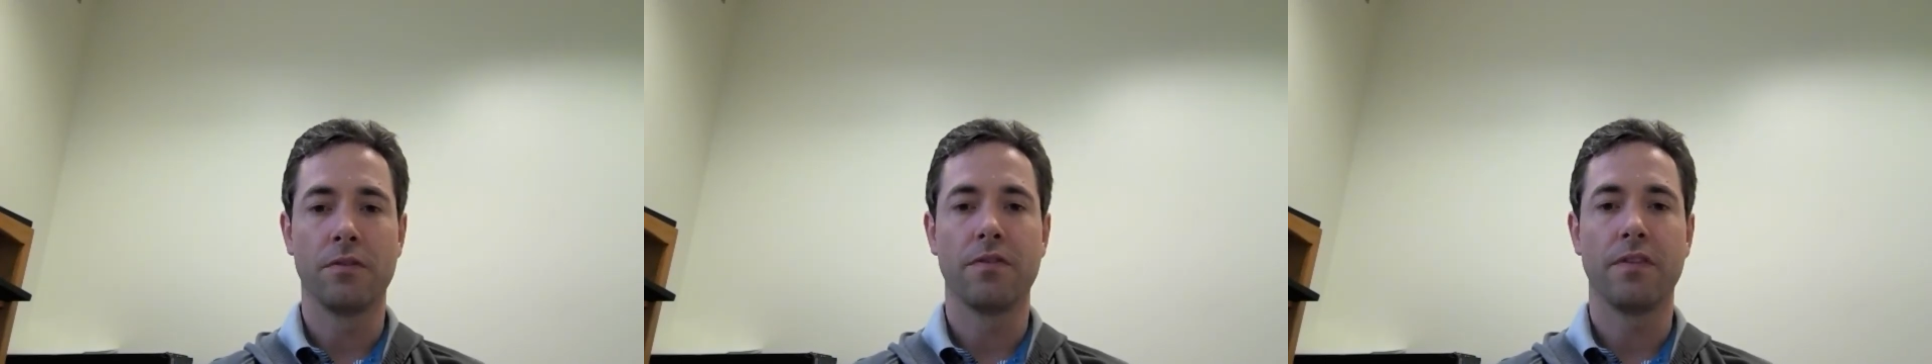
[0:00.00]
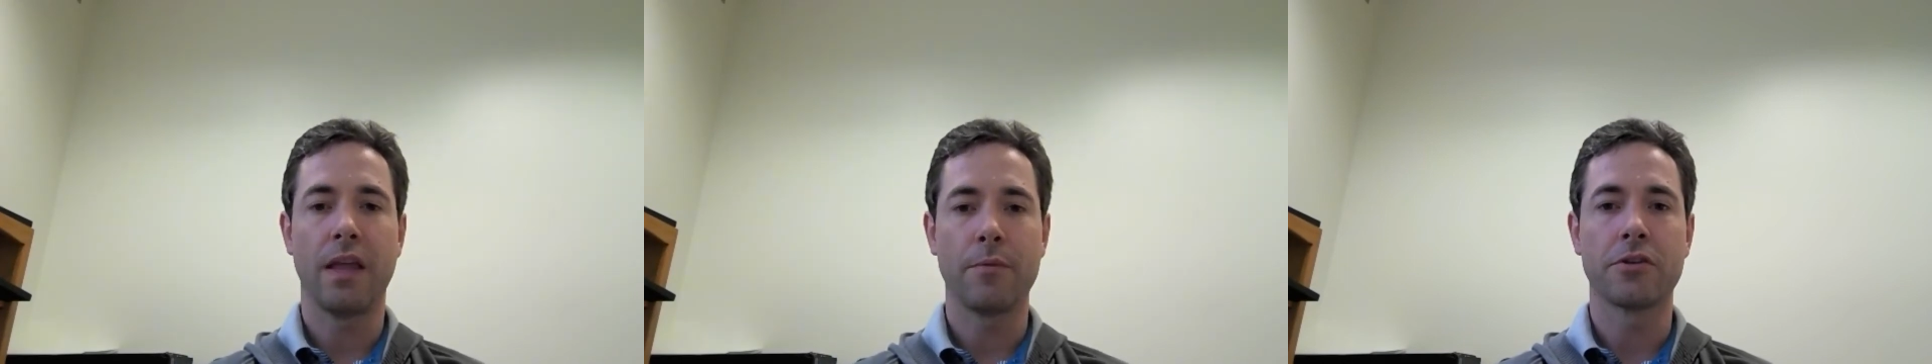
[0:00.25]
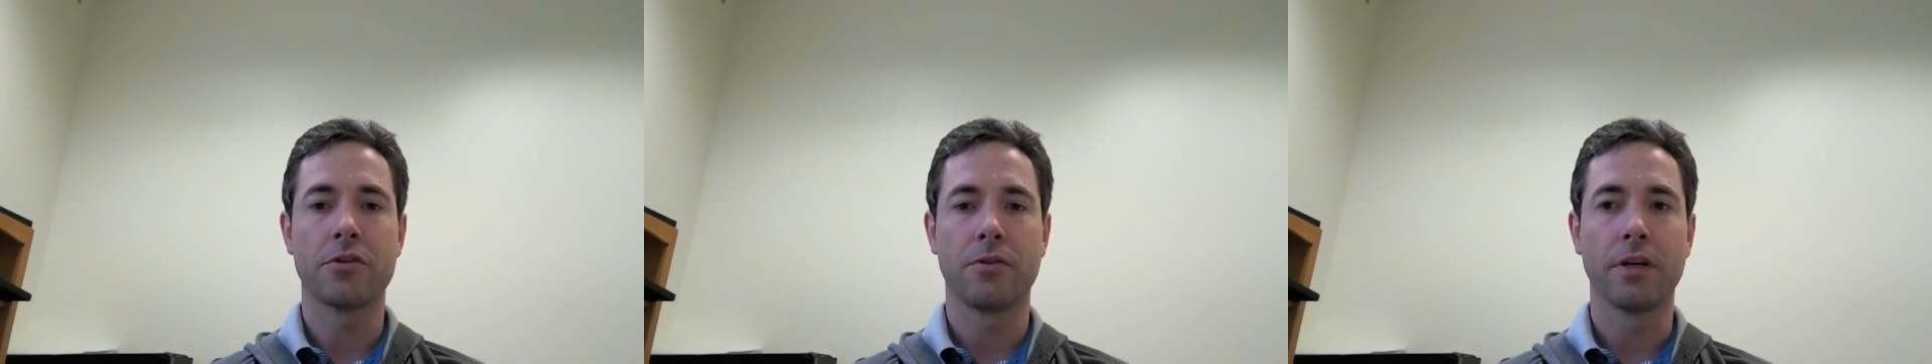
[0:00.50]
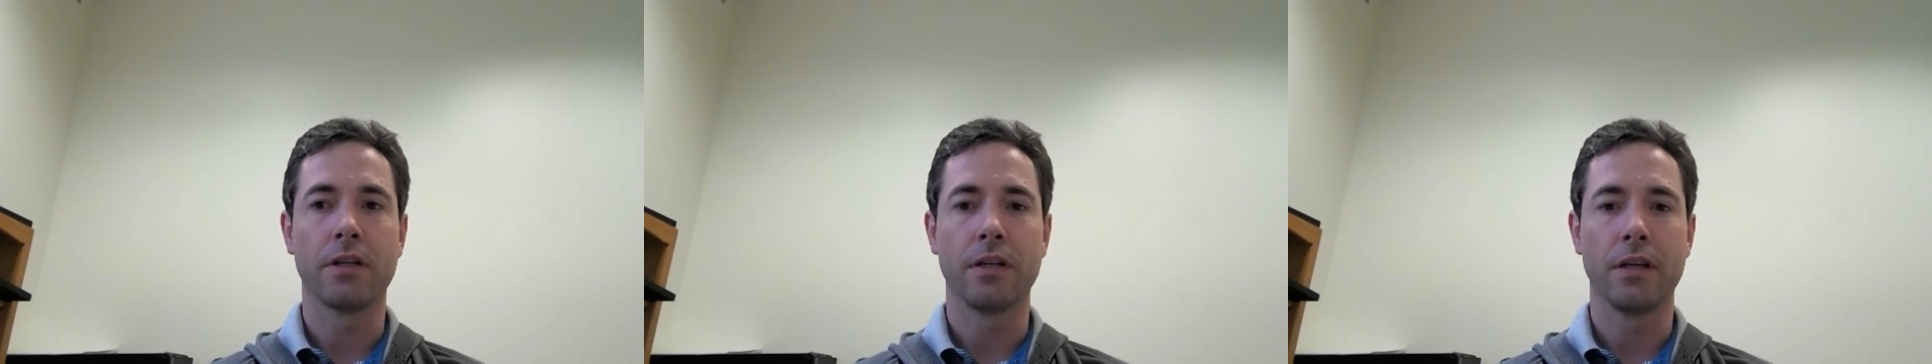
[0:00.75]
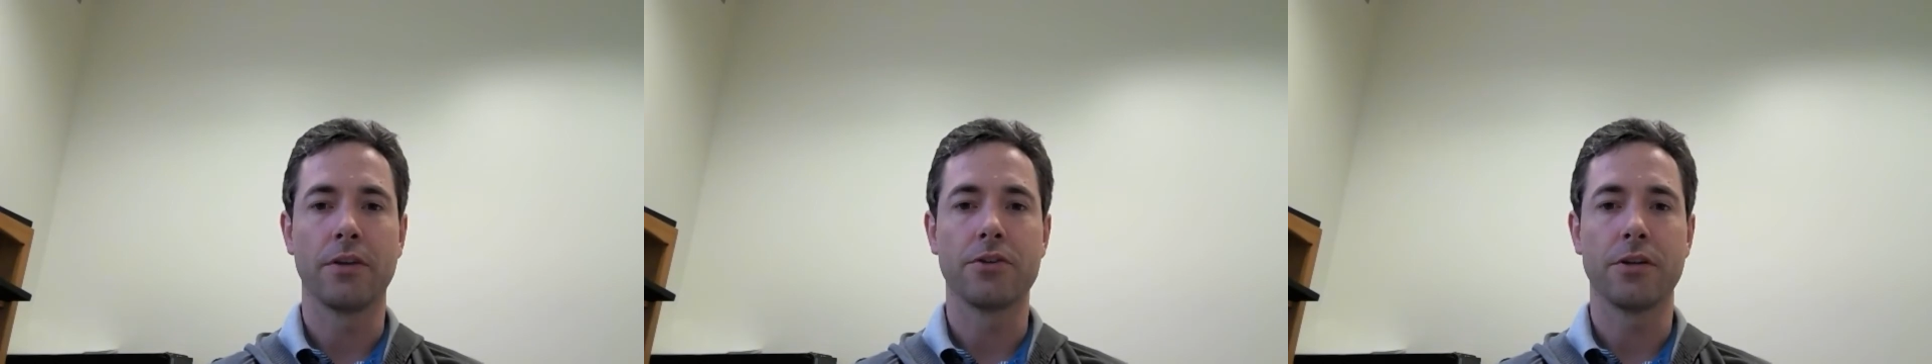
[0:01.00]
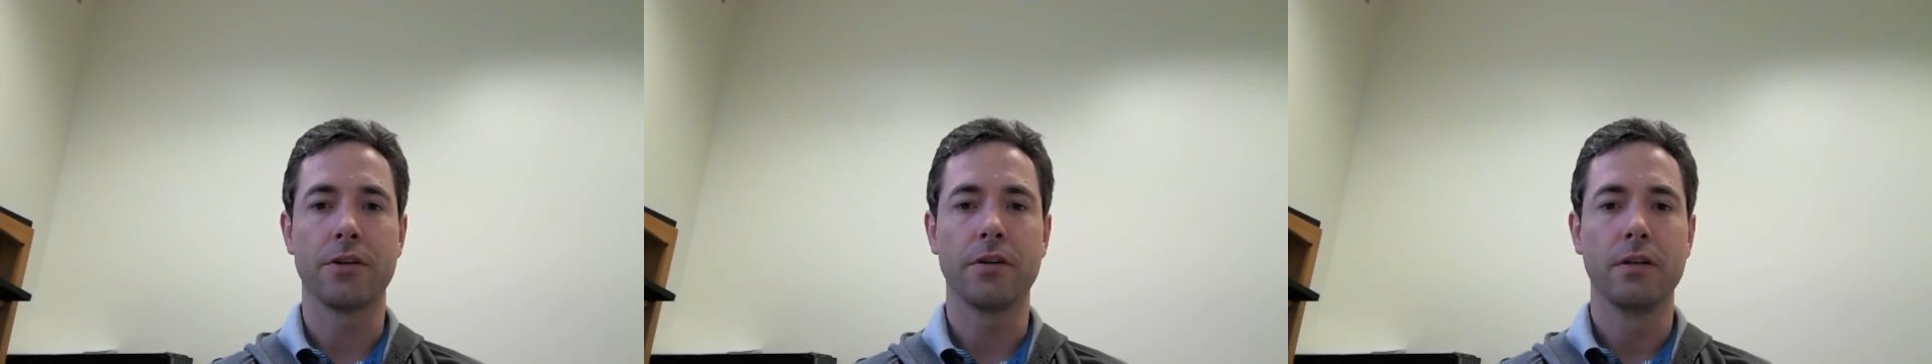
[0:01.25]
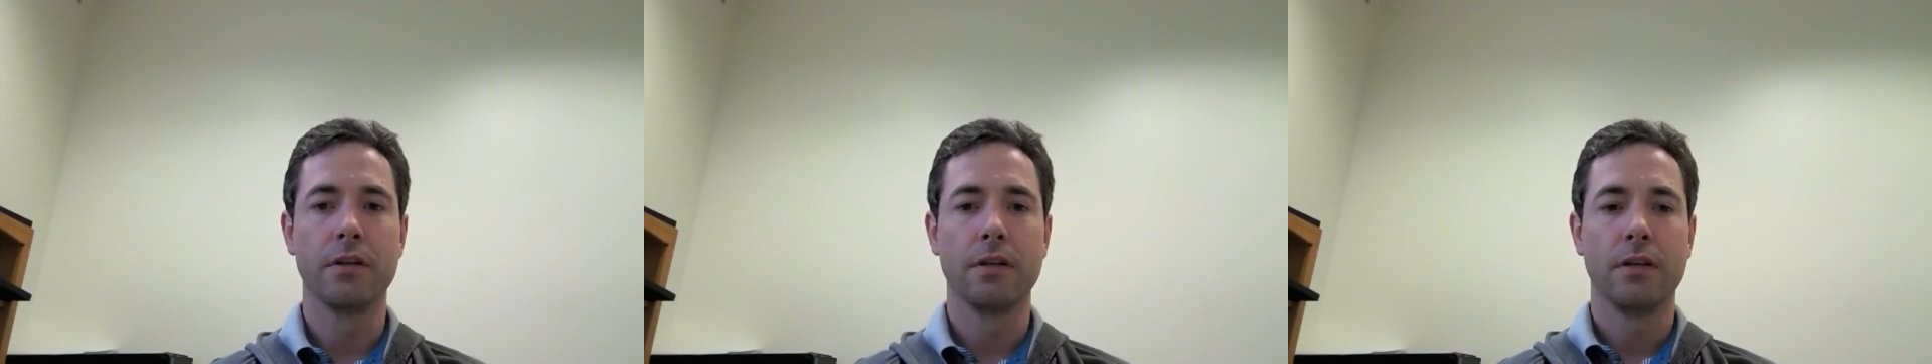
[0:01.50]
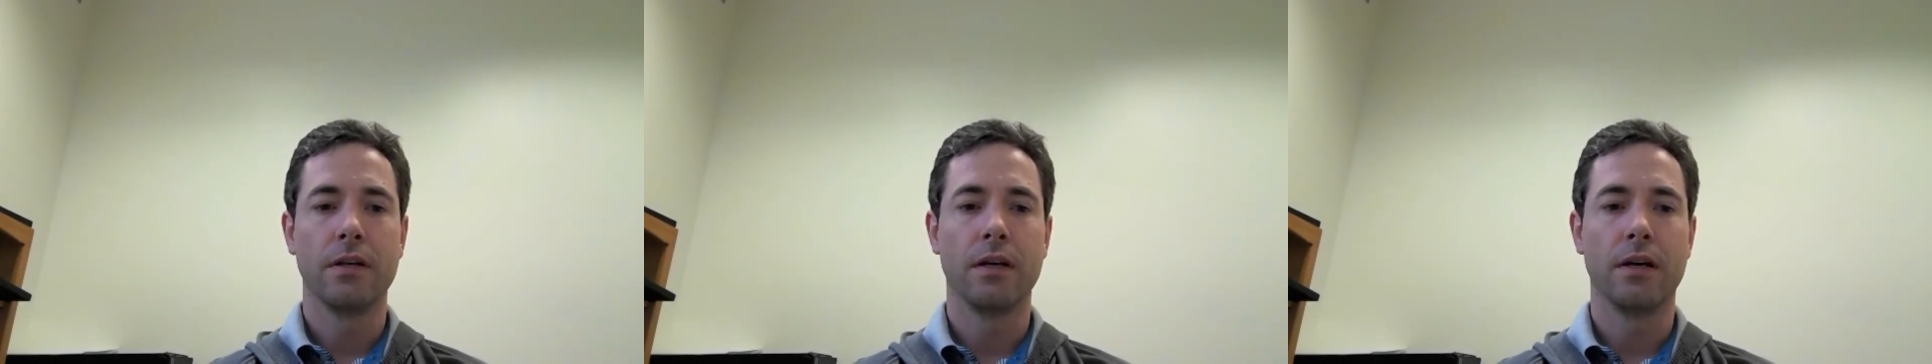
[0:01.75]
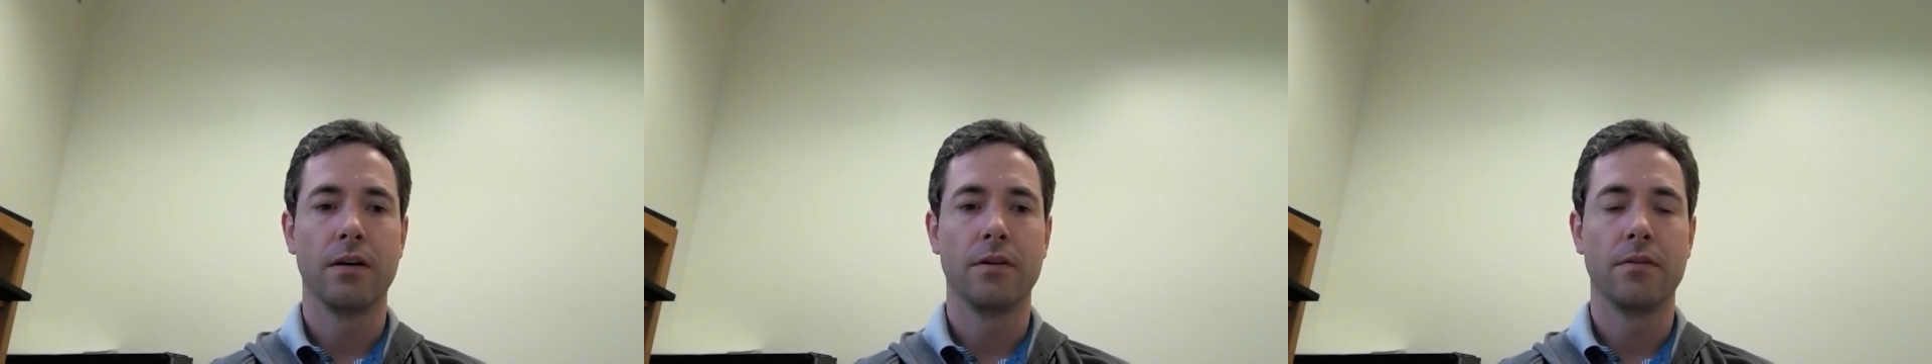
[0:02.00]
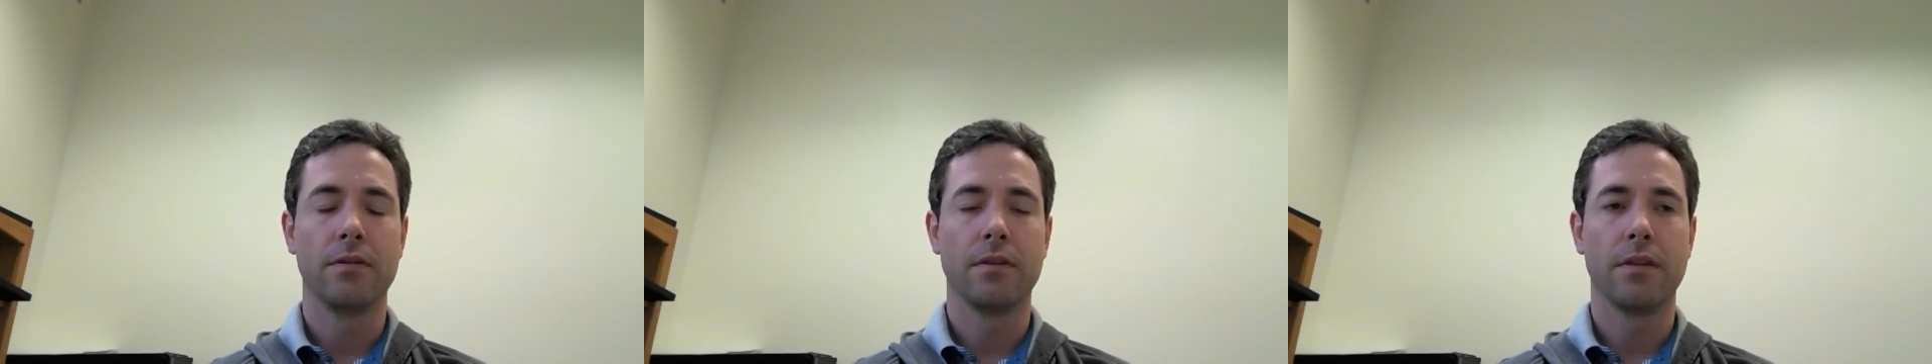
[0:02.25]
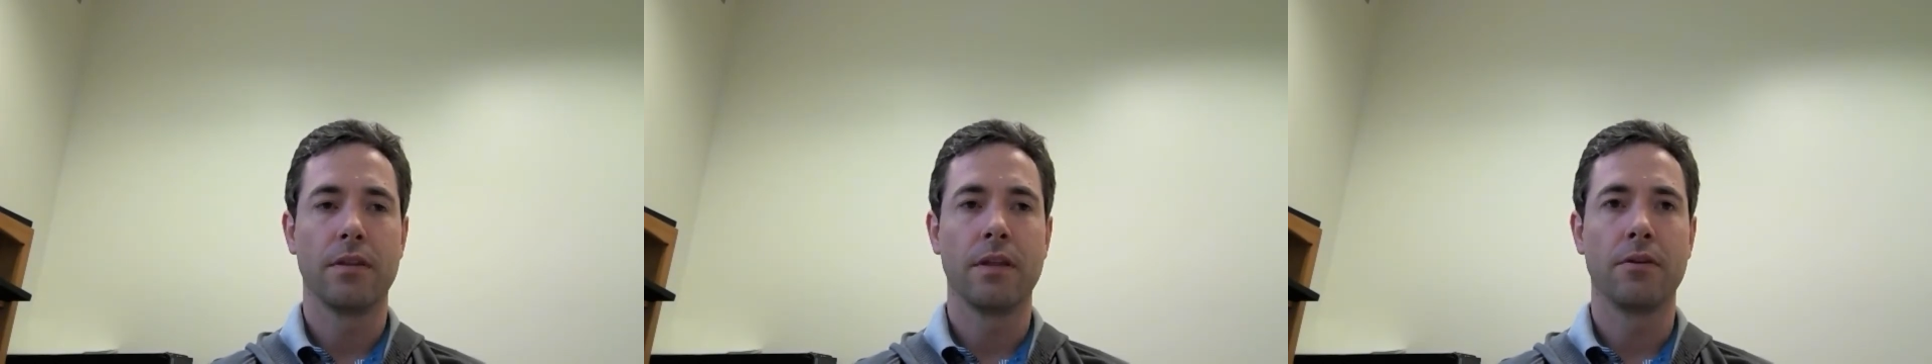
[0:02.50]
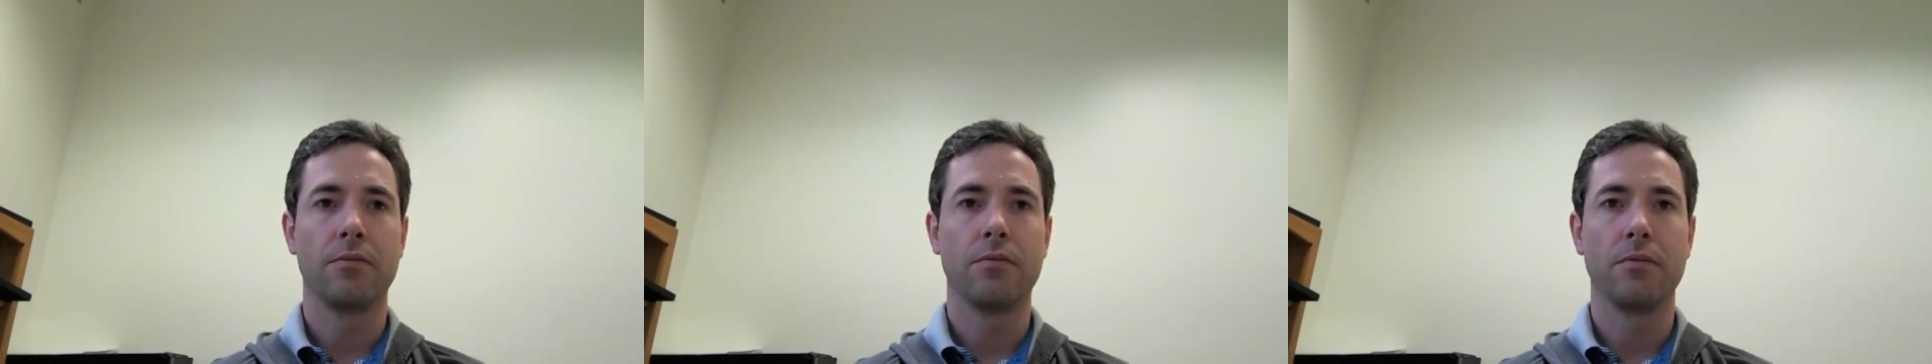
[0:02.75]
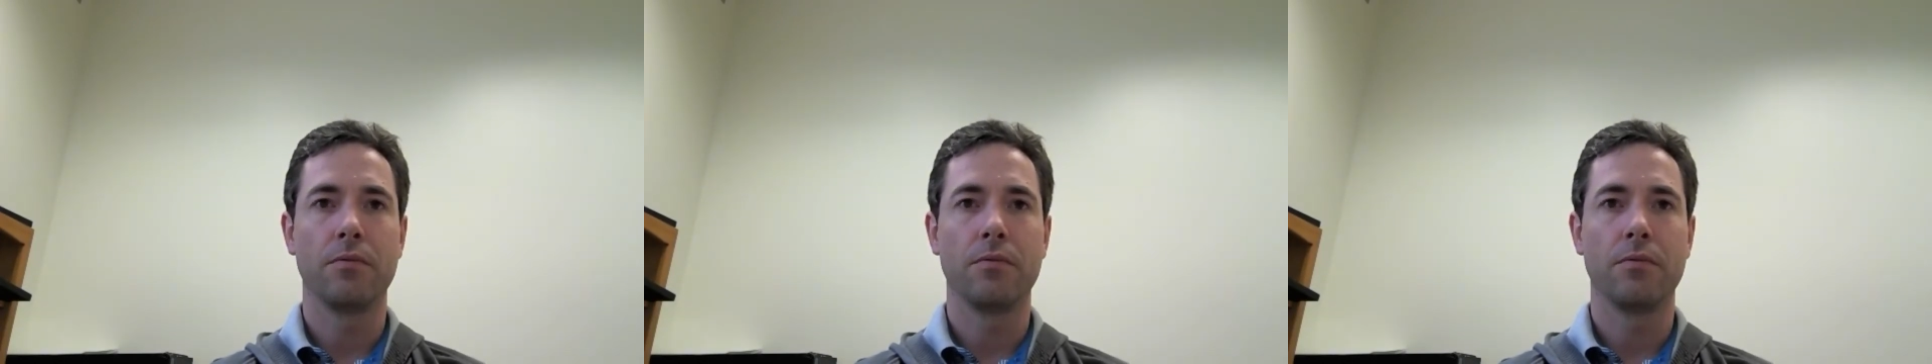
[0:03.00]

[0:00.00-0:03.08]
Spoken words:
inflammatory in nature that